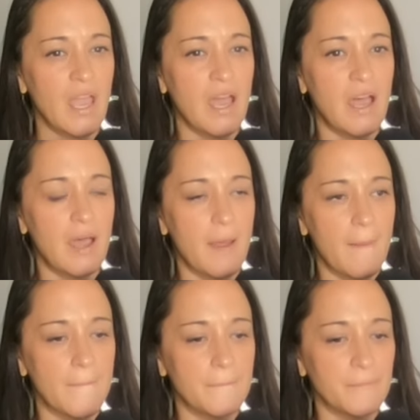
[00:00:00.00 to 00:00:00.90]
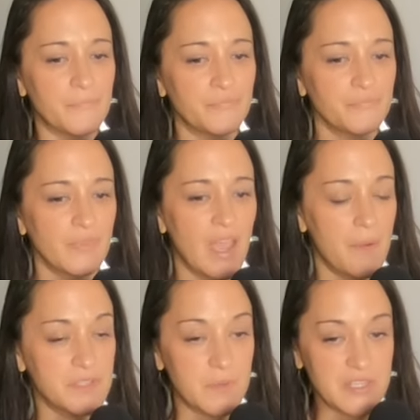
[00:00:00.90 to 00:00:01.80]
Um,
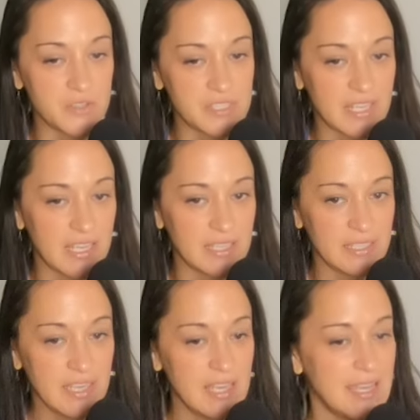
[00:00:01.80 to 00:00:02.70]
I was waitressing.